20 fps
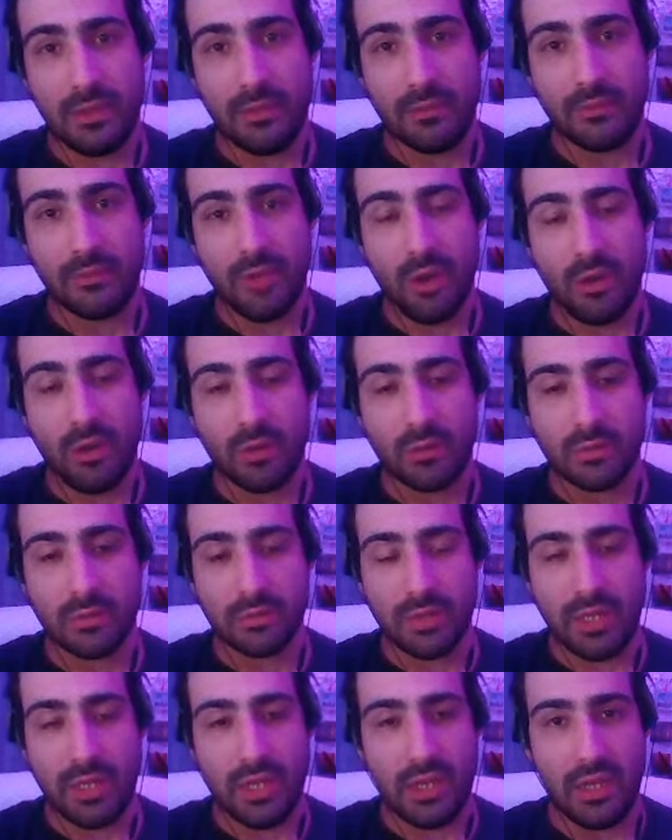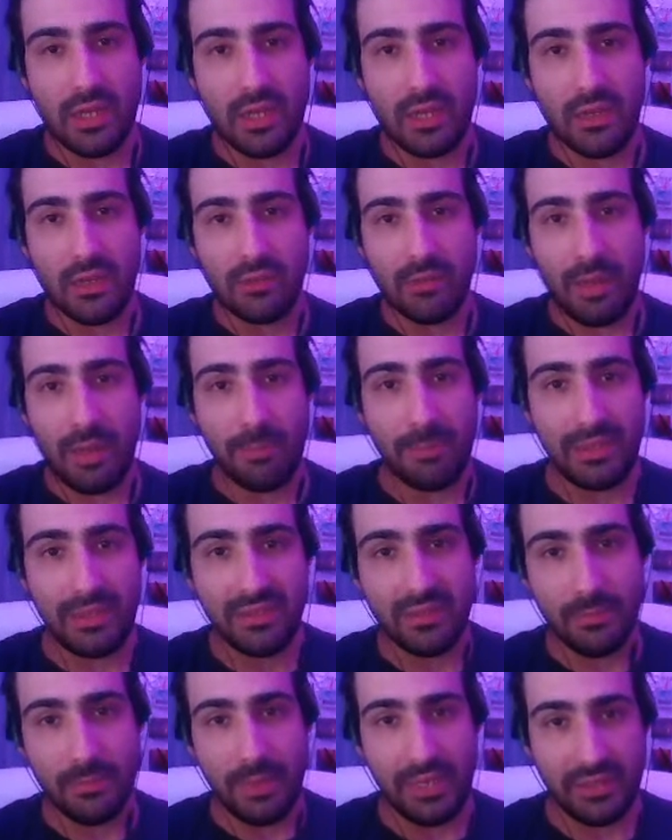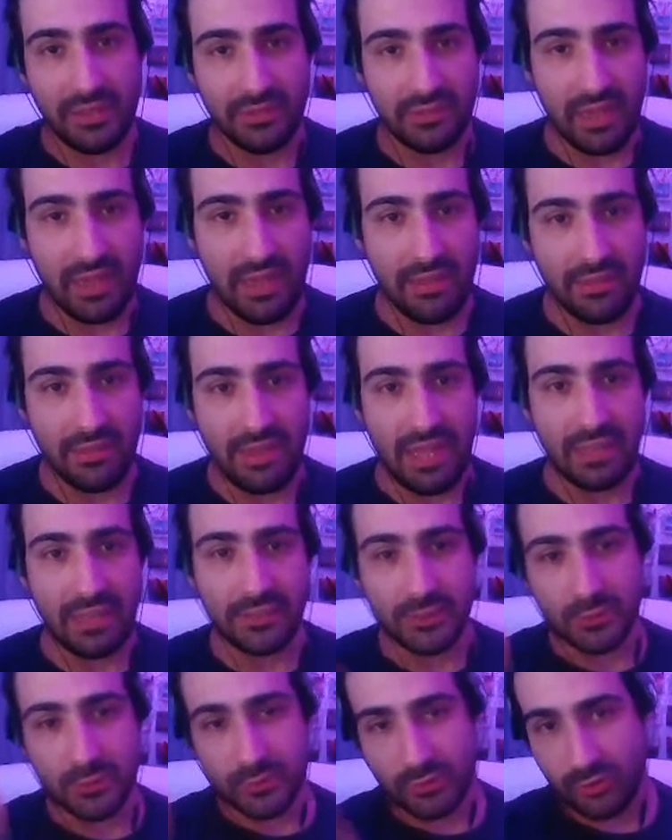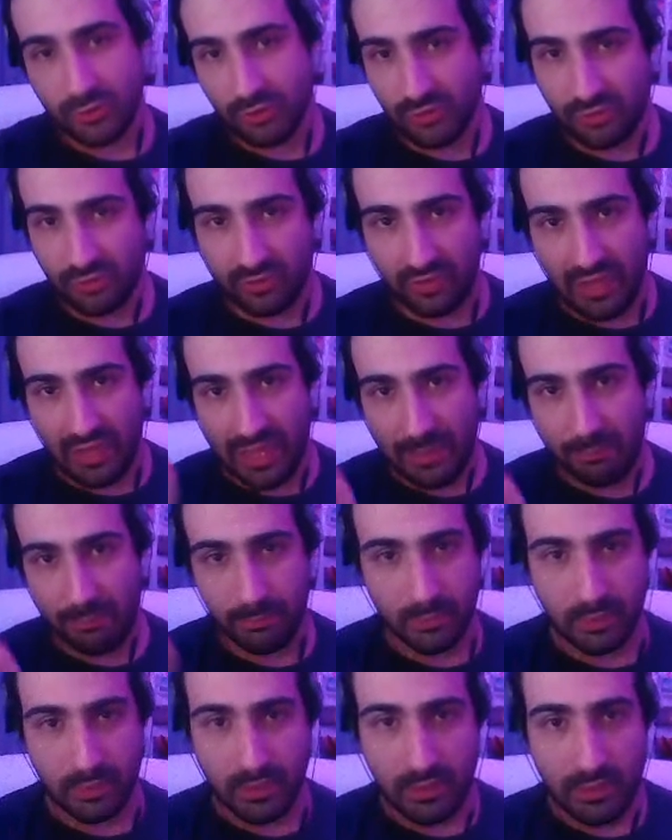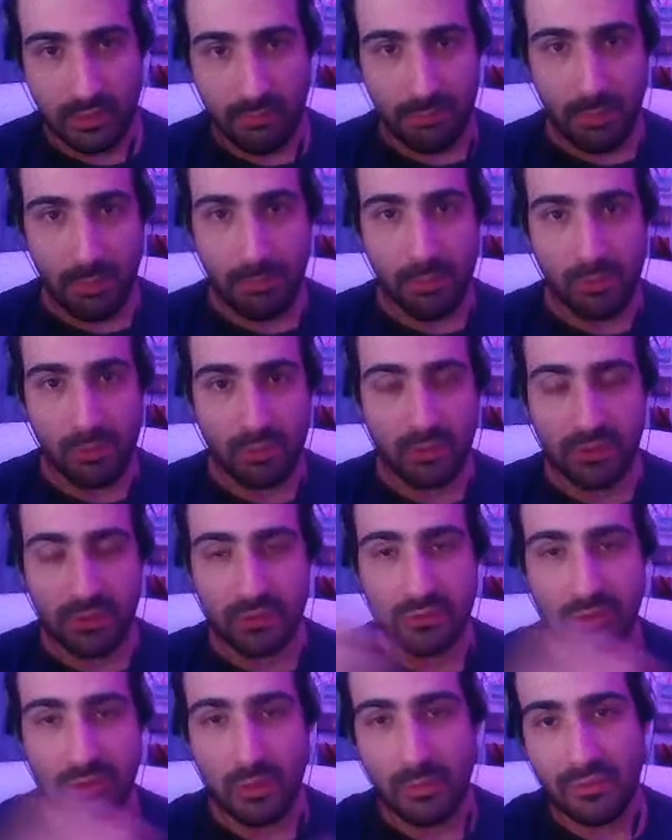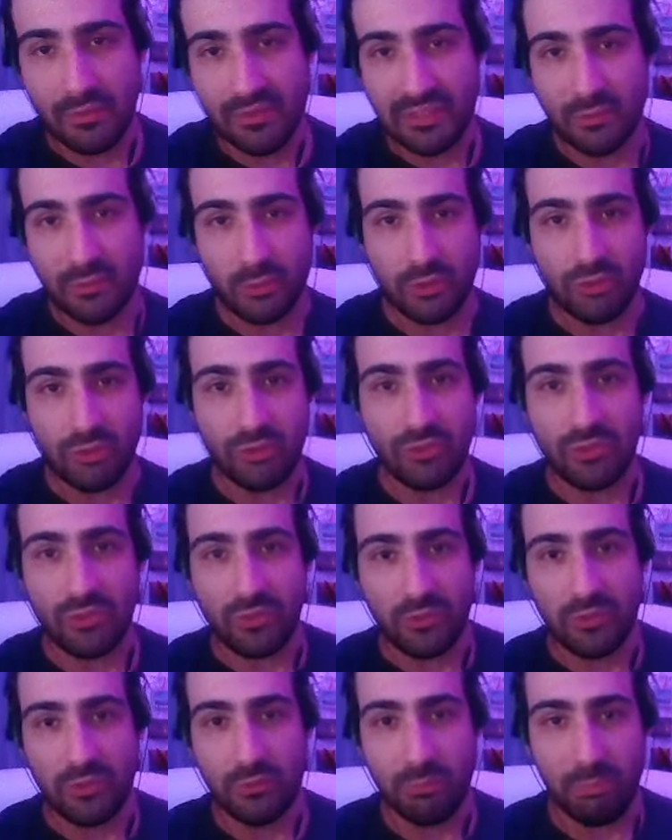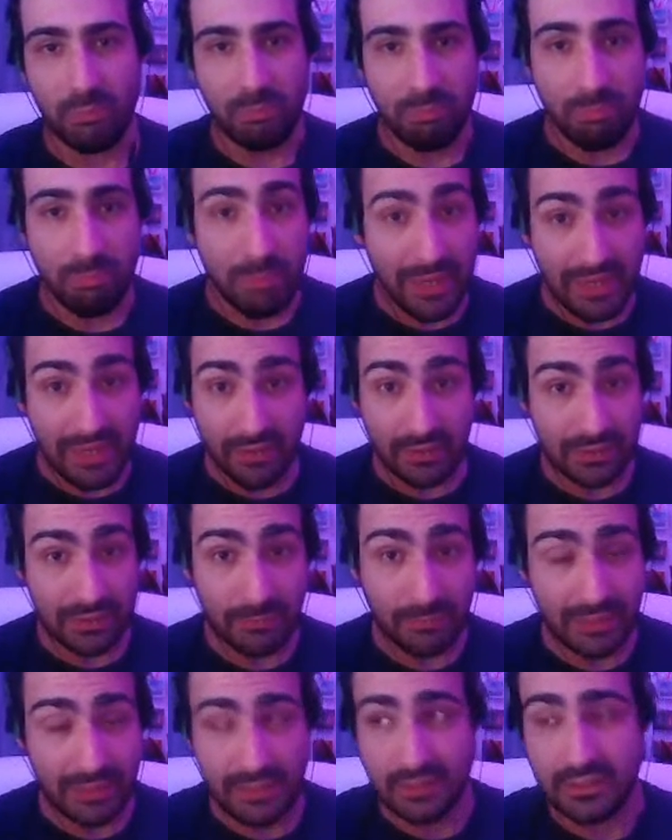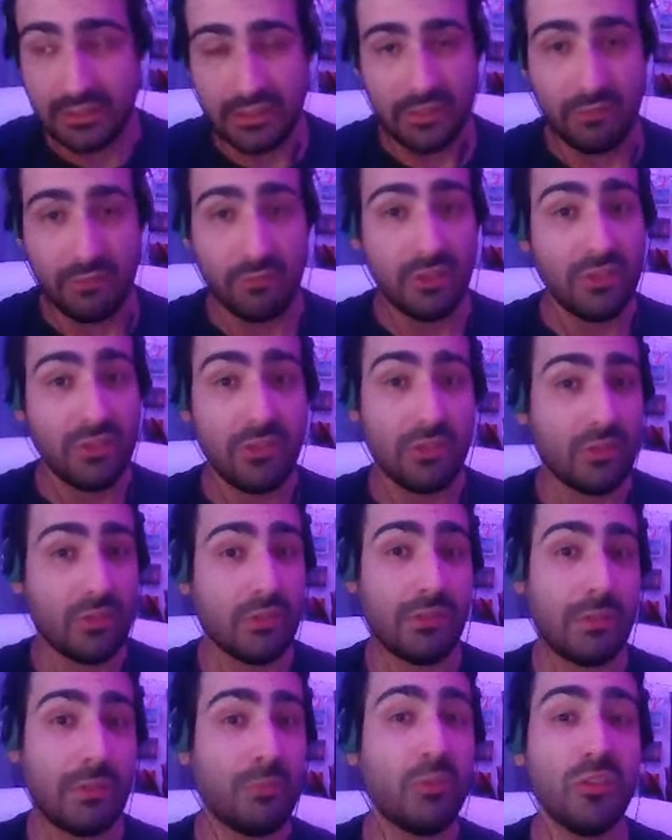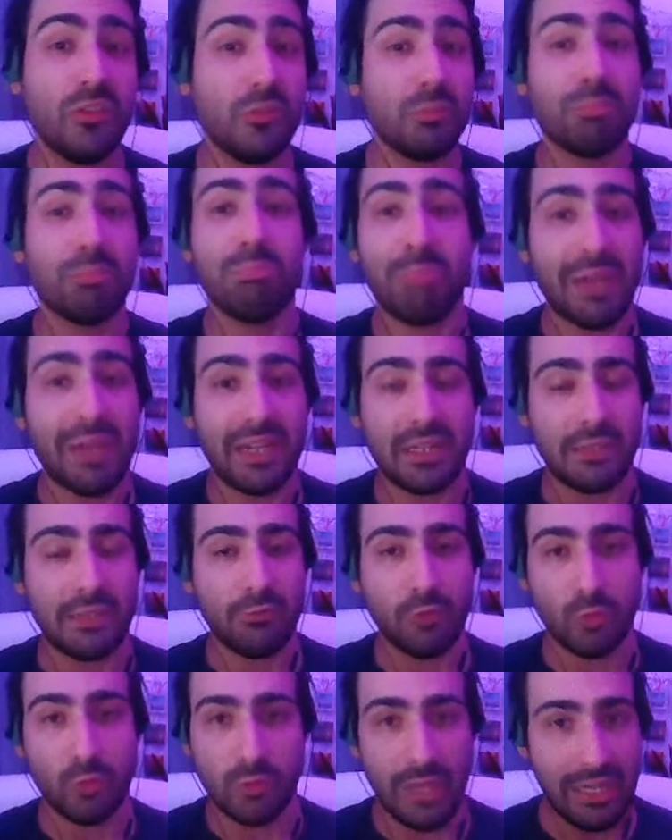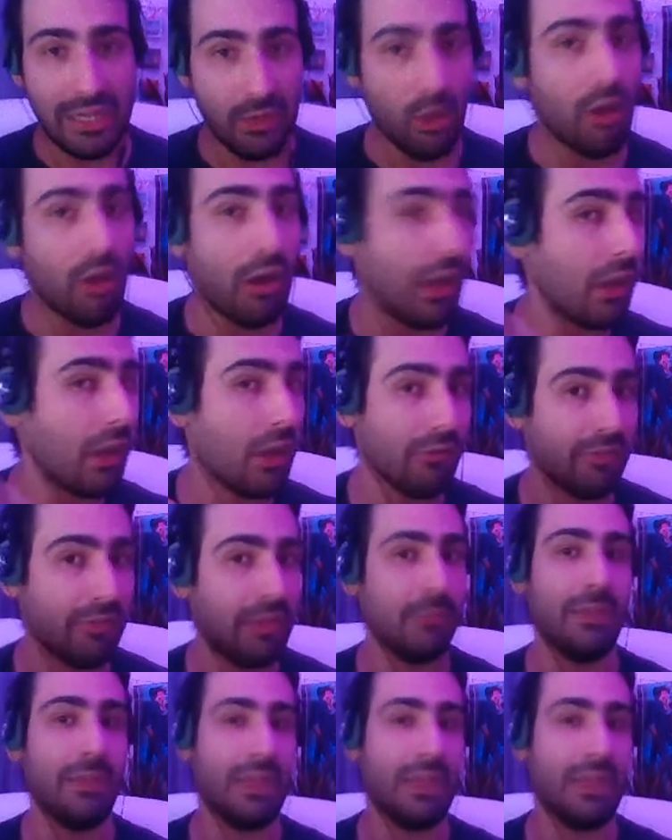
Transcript: dough, like pizza base, and then you just slap pepperoni on top of it, which is barely meat. This is barely food. I love them,